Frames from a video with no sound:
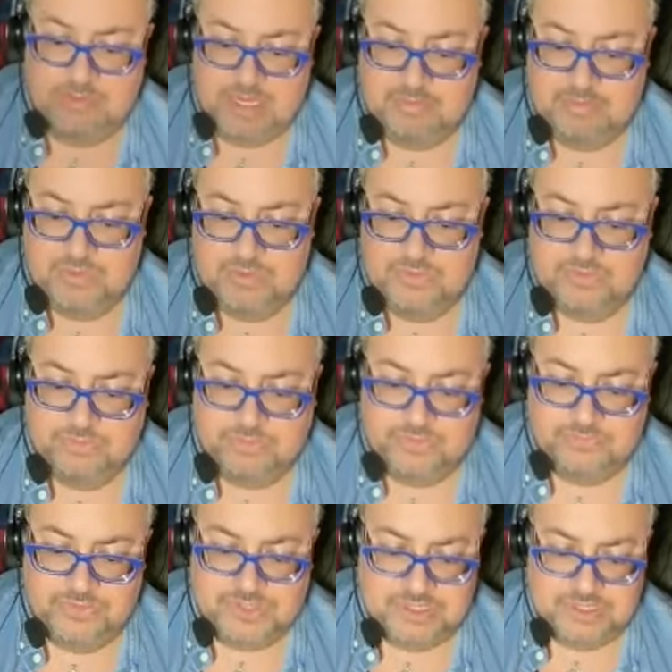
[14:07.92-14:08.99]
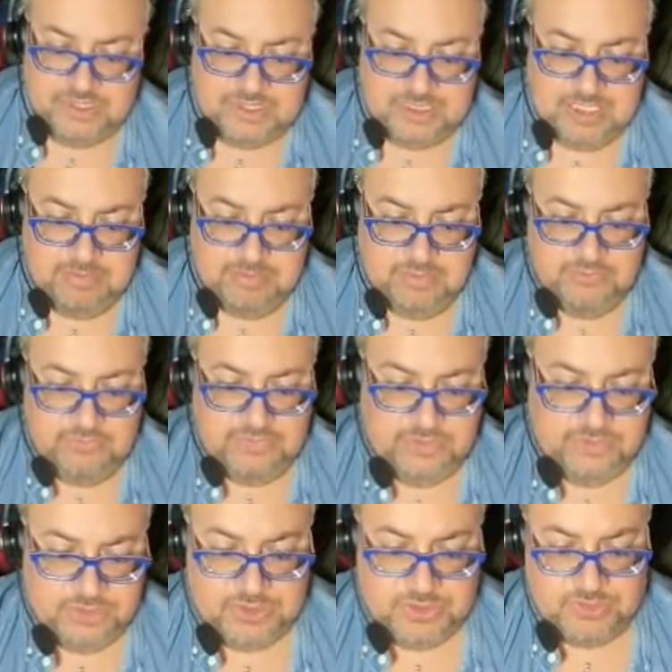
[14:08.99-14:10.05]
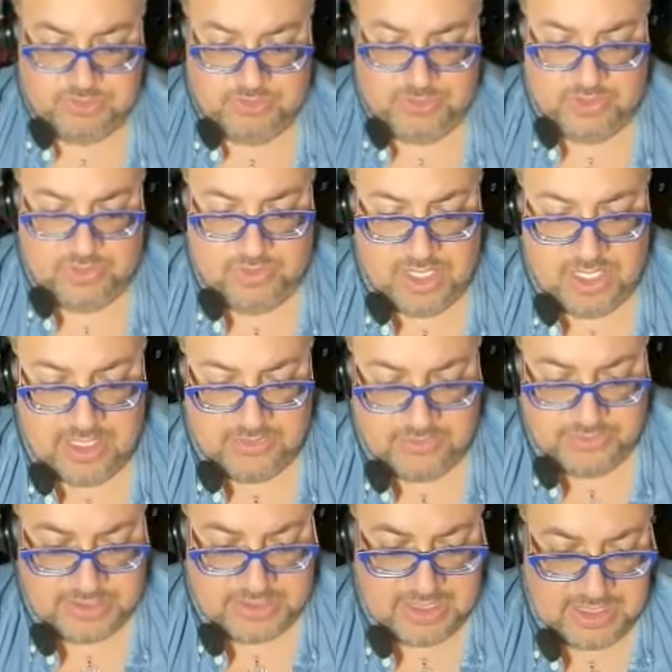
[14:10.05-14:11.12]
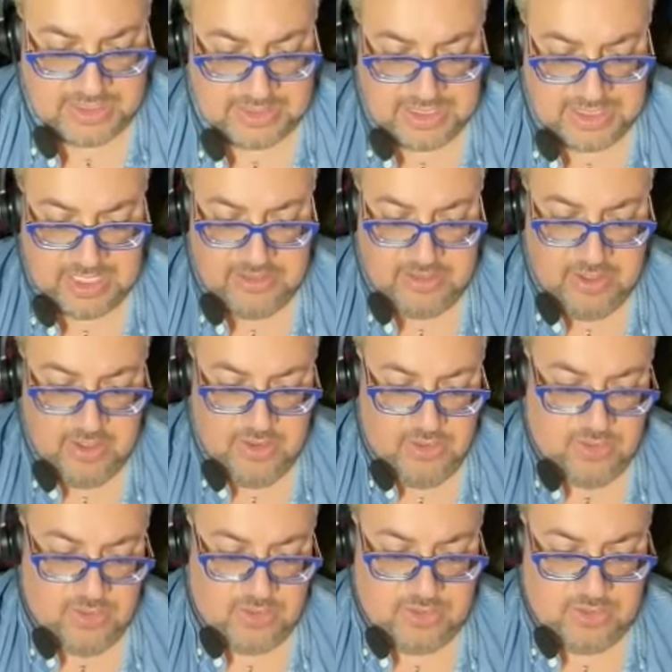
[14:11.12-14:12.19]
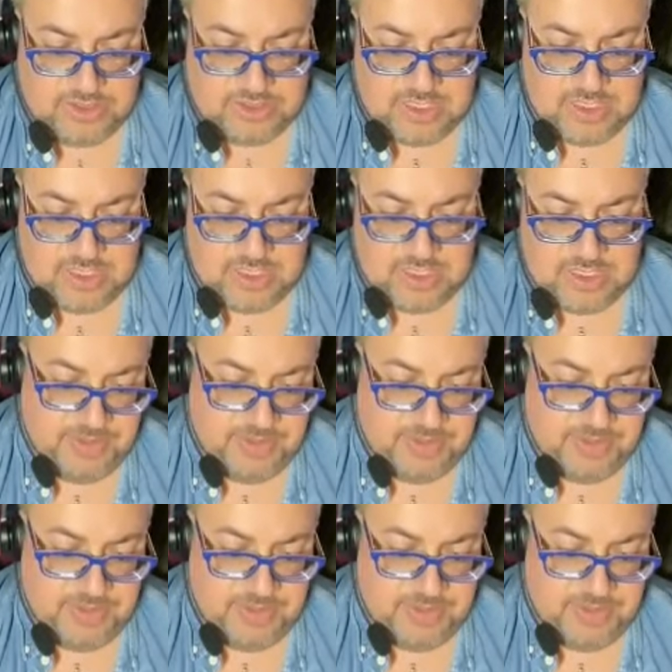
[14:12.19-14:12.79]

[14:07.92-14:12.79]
they might move or facilitate a move either to, you know, another city, state, or cross country.